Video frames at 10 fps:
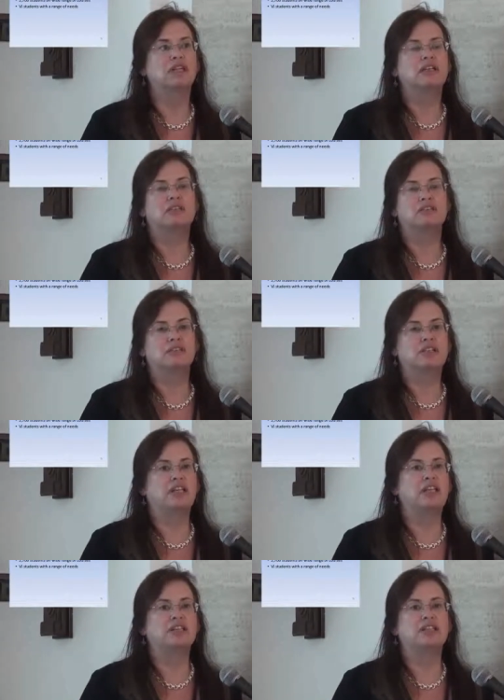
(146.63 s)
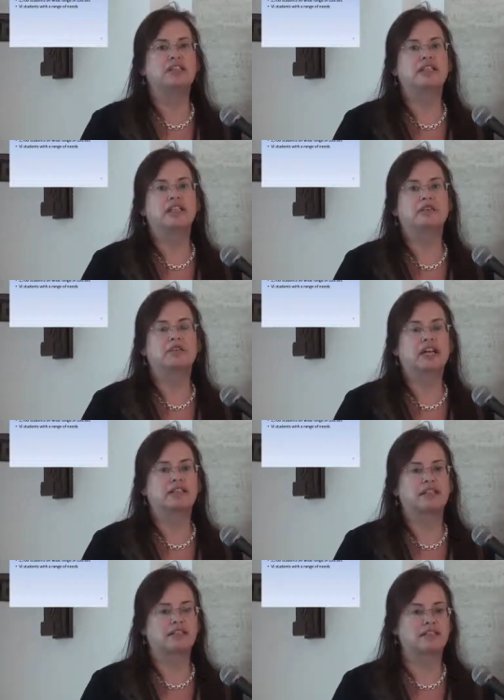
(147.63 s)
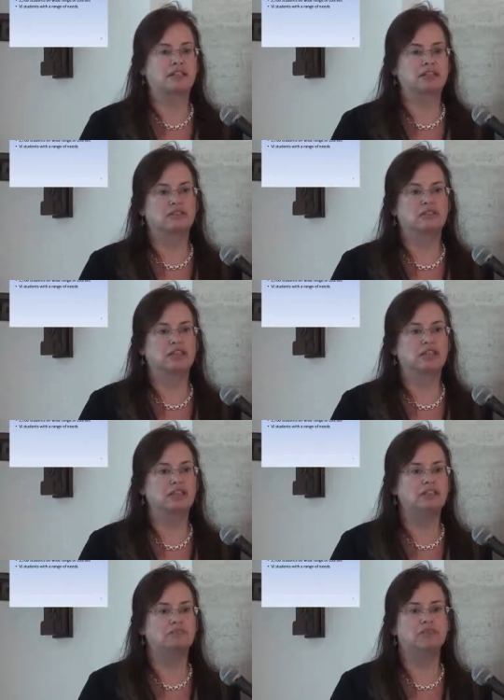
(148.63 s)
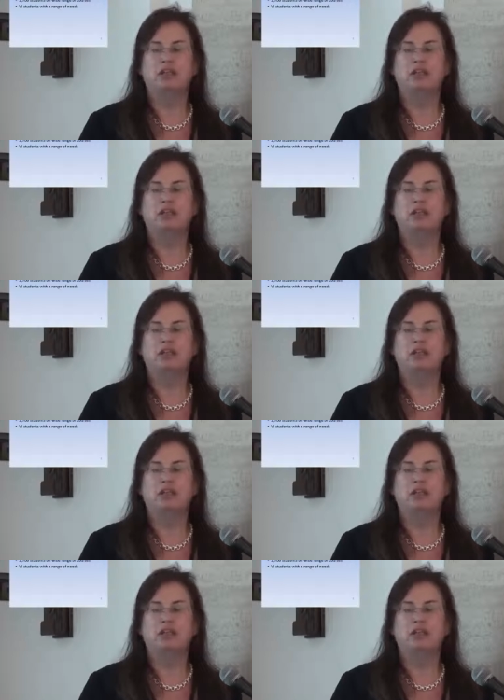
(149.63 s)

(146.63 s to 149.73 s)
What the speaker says: different needs and need help with accessing the curriculum.